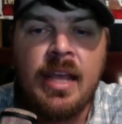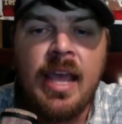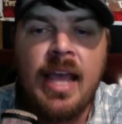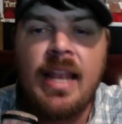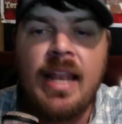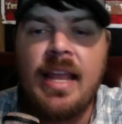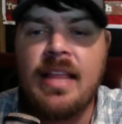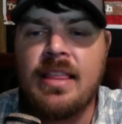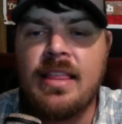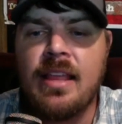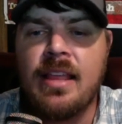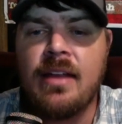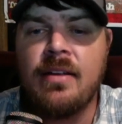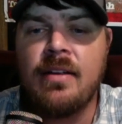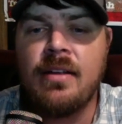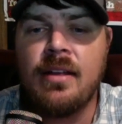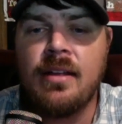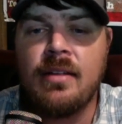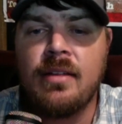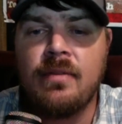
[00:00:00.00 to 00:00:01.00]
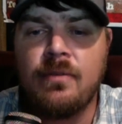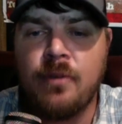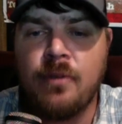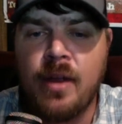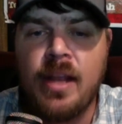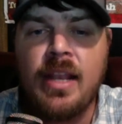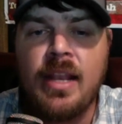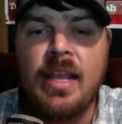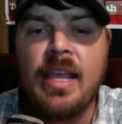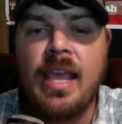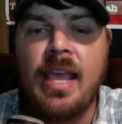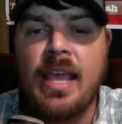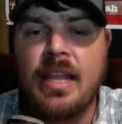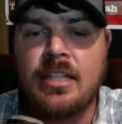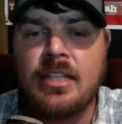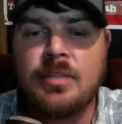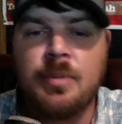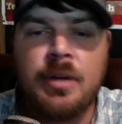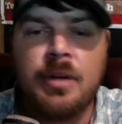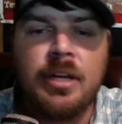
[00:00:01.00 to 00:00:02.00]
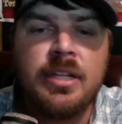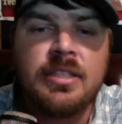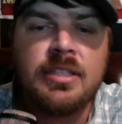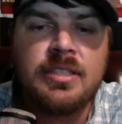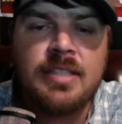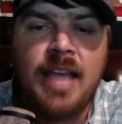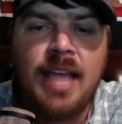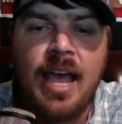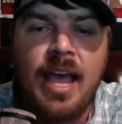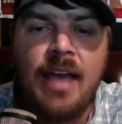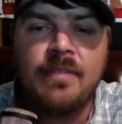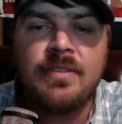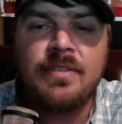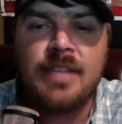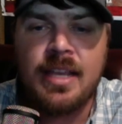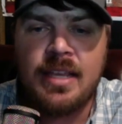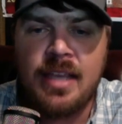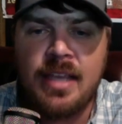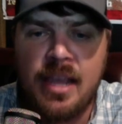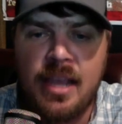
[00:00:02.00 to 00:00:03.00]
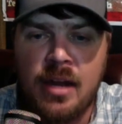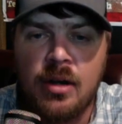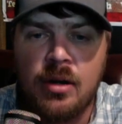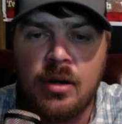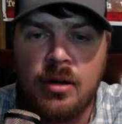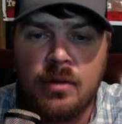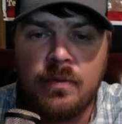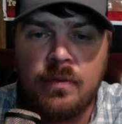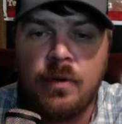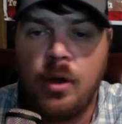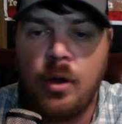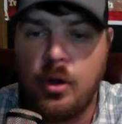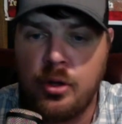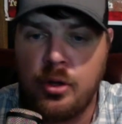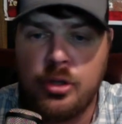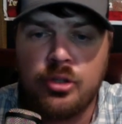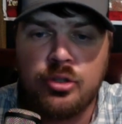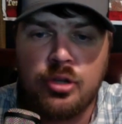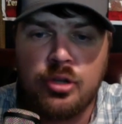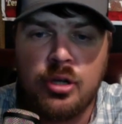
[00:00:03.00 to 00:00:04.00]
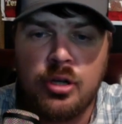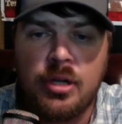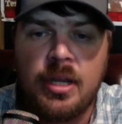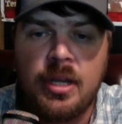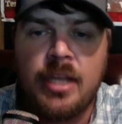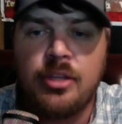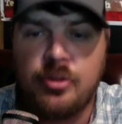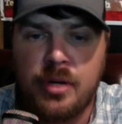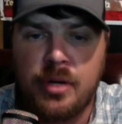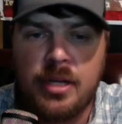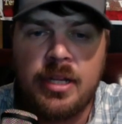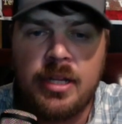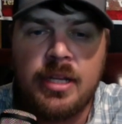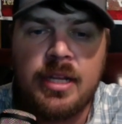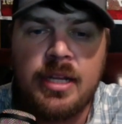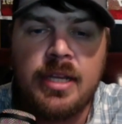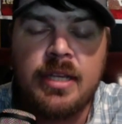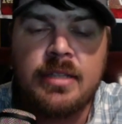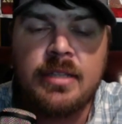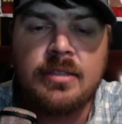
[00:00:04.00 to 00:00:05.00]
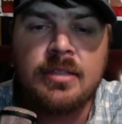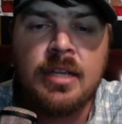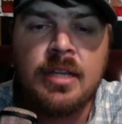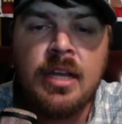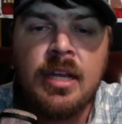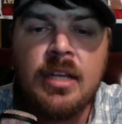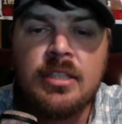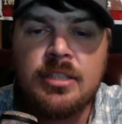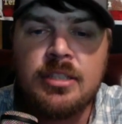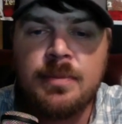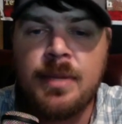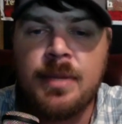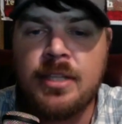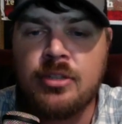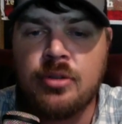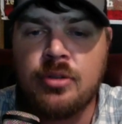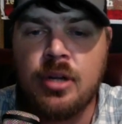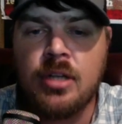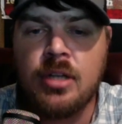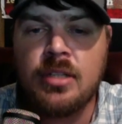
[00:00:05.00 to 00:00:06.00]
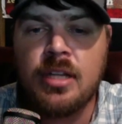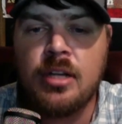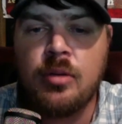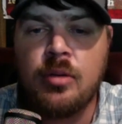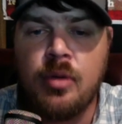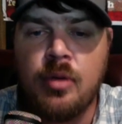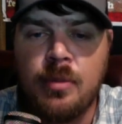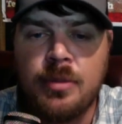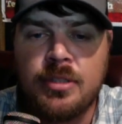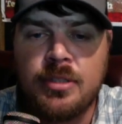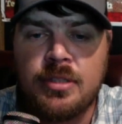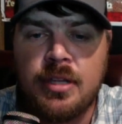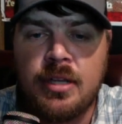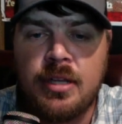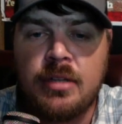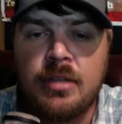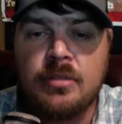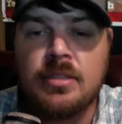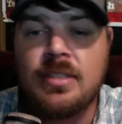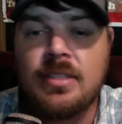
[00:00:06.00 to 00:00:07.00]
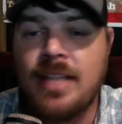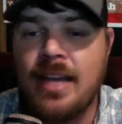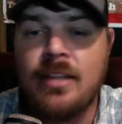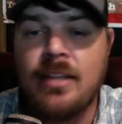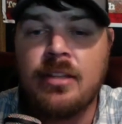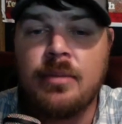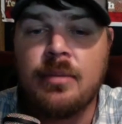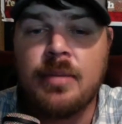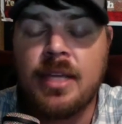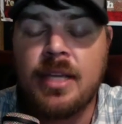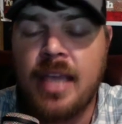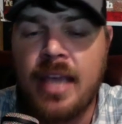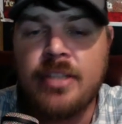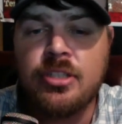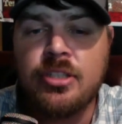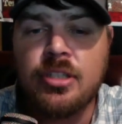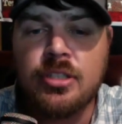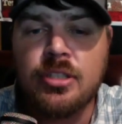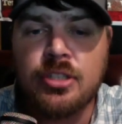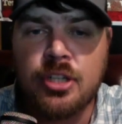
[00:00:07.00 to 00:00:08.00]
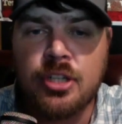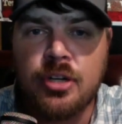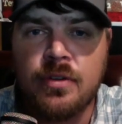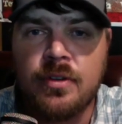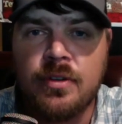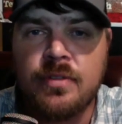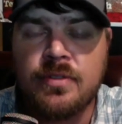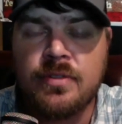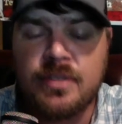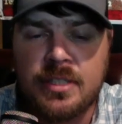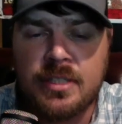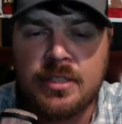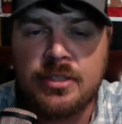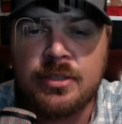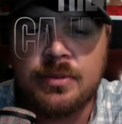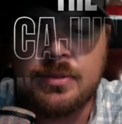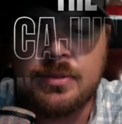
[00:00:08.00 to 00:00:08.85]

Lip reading: and let their friendly and experienced staff take care of all your truck and trailer needs. Smith Truck and Equipment Sales. Tell them the Cajun Conservative sent you.